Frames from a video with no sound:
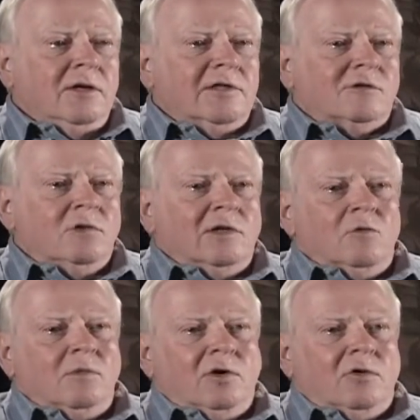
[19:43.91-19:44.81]
That's when they
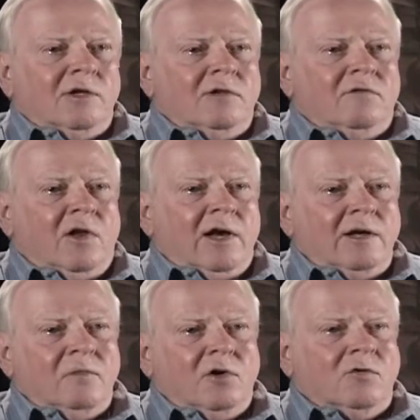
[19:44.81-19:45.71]
were building the
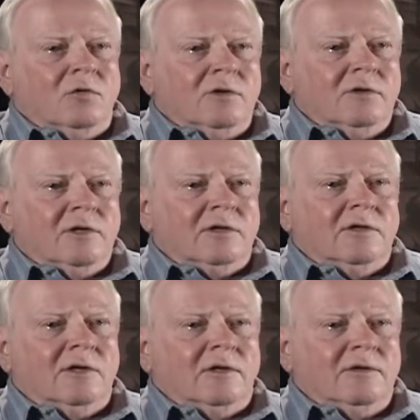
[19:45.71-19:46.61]
flying boat
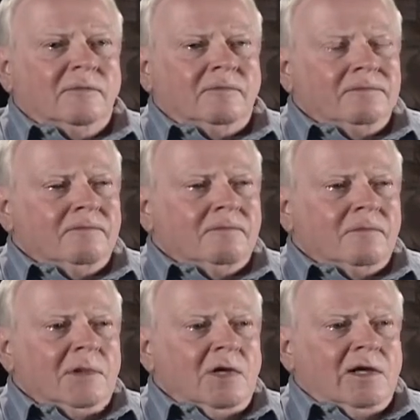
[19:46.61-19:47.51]
and uh,
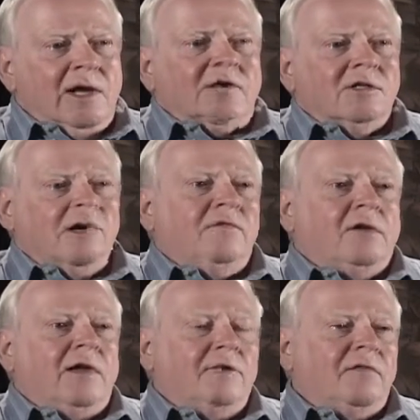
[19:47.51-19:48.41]
wow. an X F
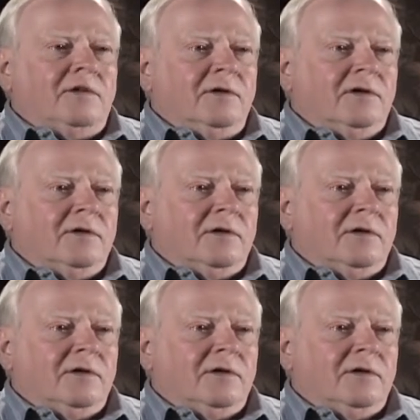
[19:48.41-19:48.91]
eleven.